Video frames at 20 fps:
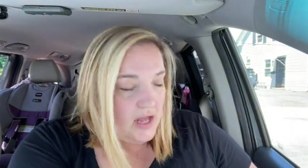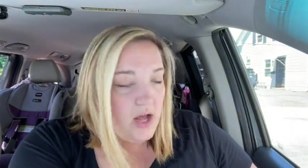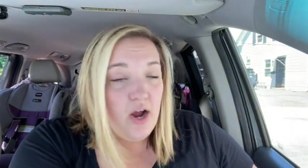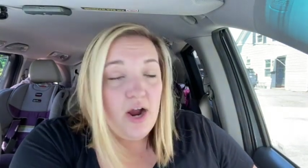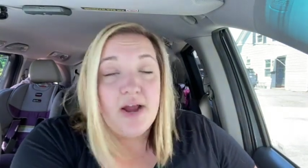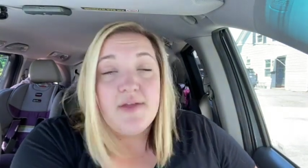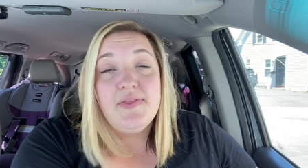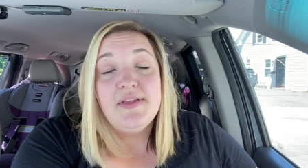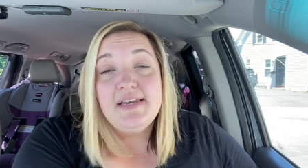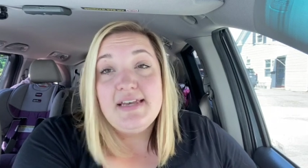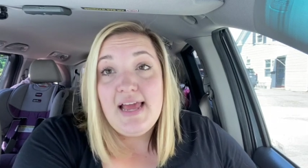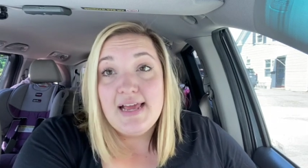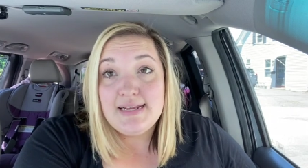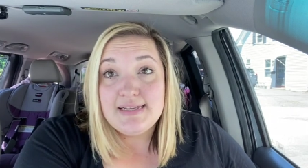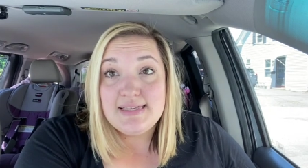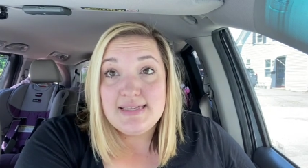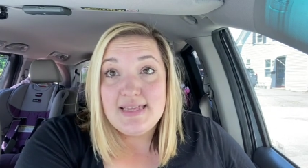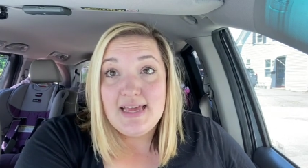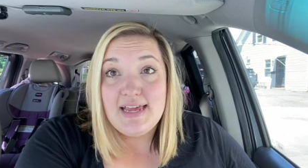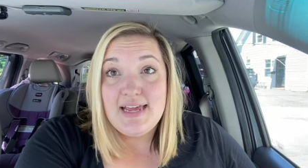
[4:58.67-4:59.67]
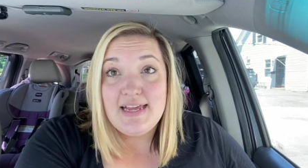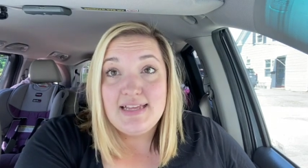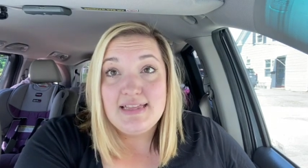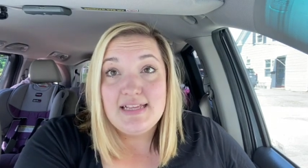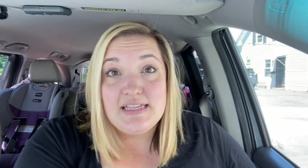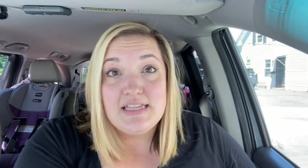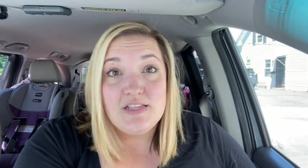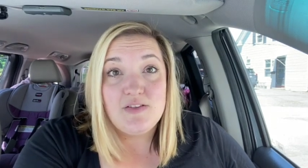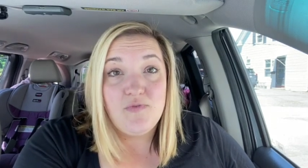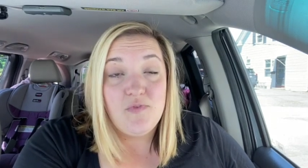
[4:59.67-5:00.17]
All right, the next thing,
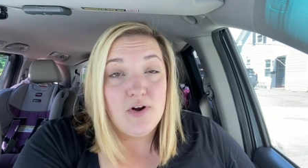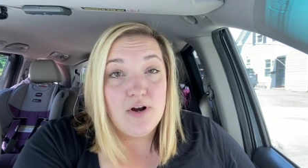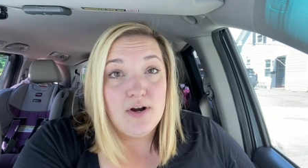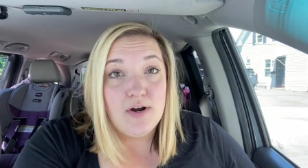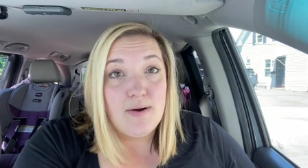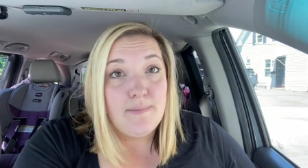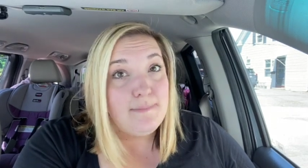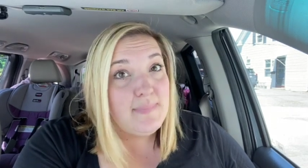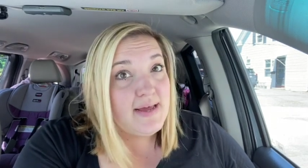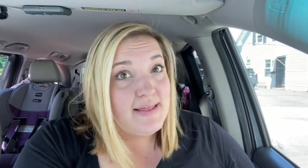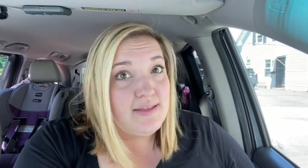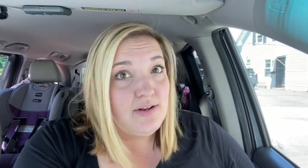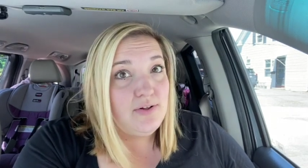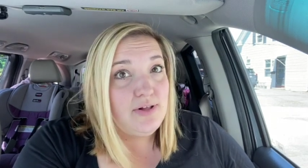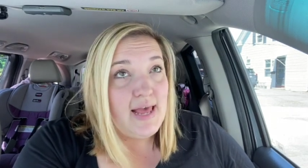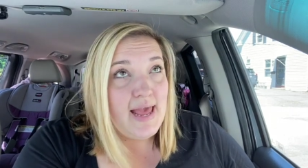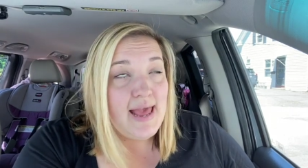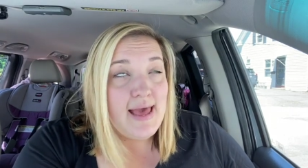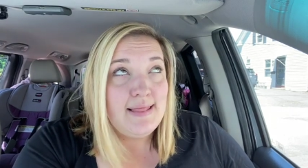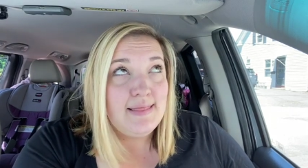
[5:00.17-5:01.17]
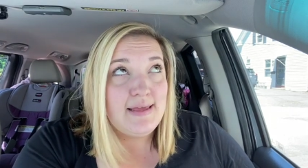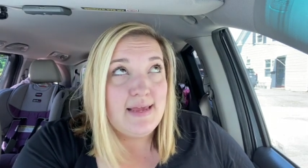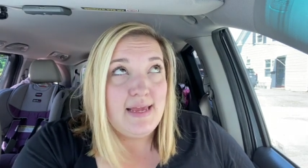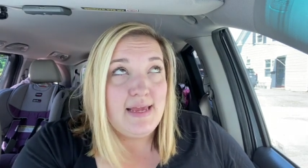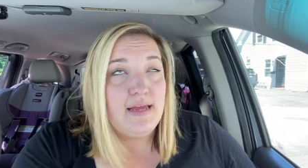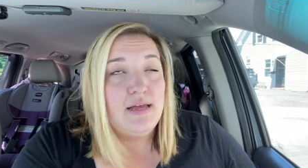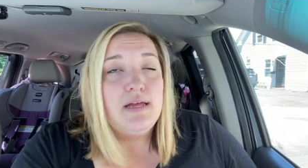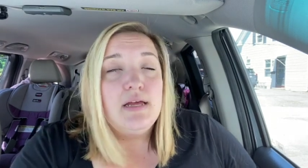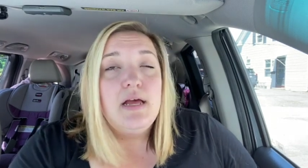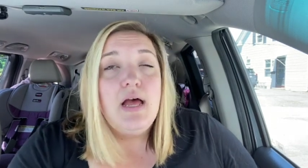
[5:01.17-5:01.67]
this is for my little
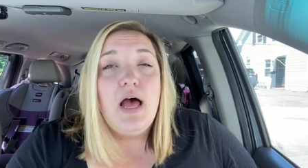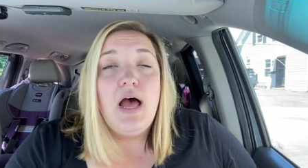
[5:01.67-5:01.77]
Ellie.